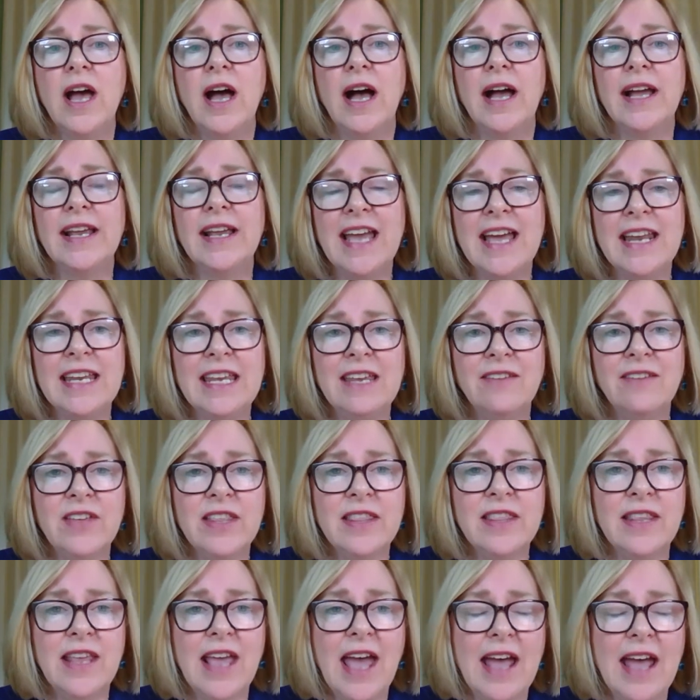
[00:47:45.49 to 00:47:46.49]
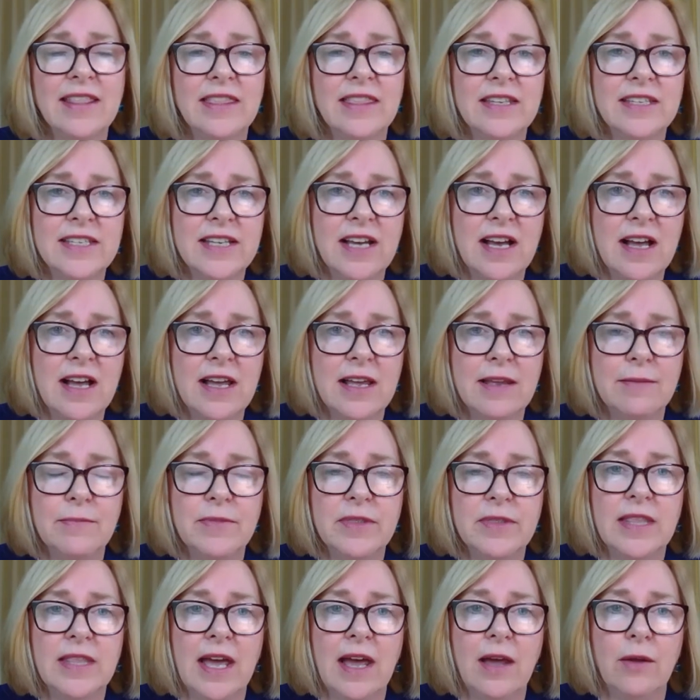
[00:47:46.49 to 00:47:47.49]
Again, even at the time
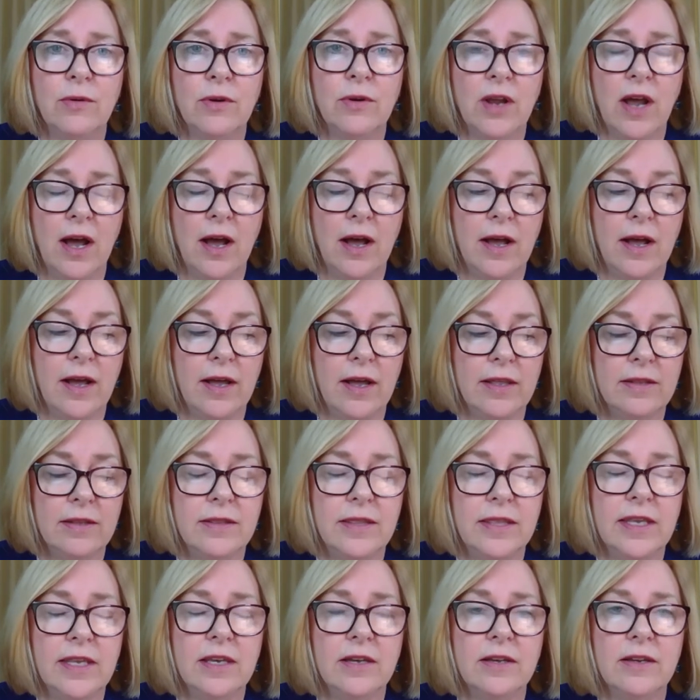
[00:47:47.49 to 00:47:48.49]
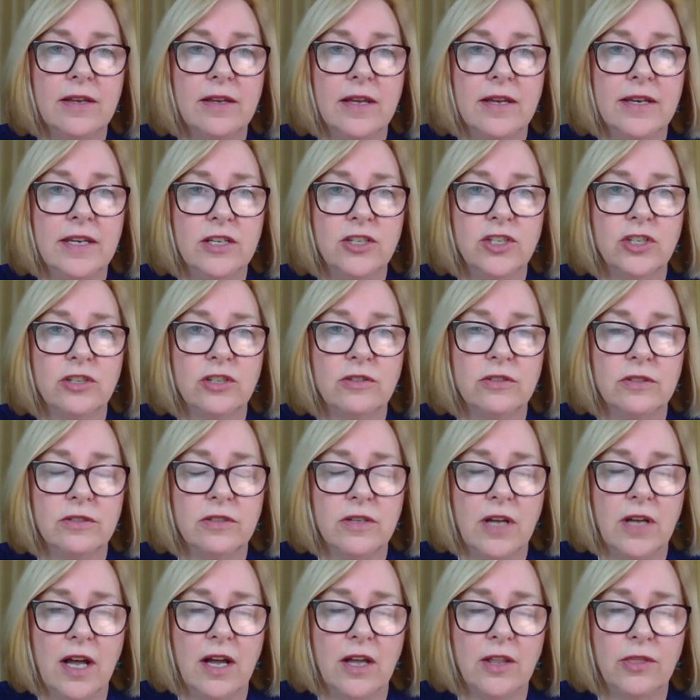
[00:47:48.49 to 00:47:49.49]
that uh, the initial
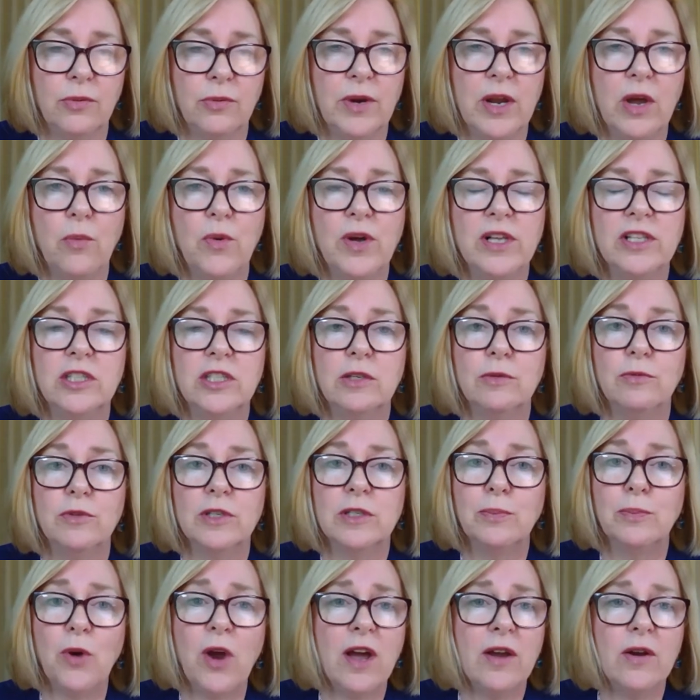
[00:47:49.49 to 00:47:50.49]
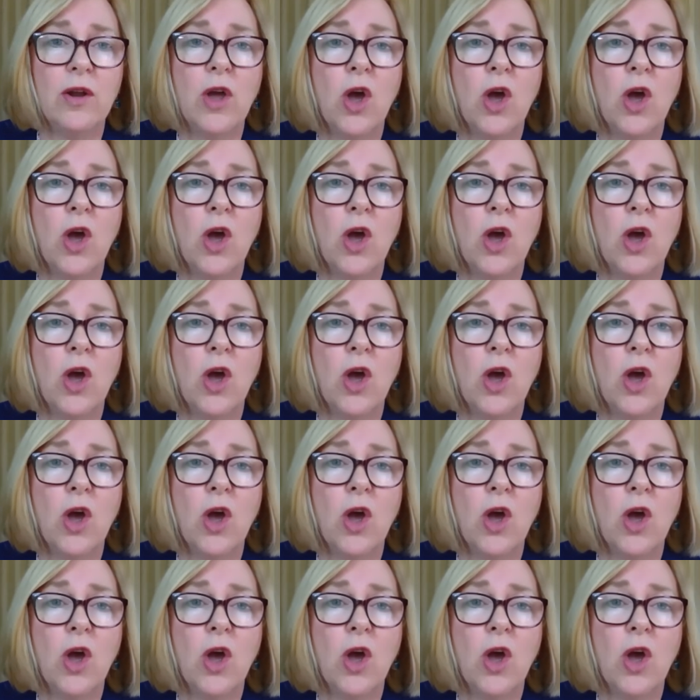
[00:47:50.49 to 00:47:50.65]
uh, 301 suit was brought,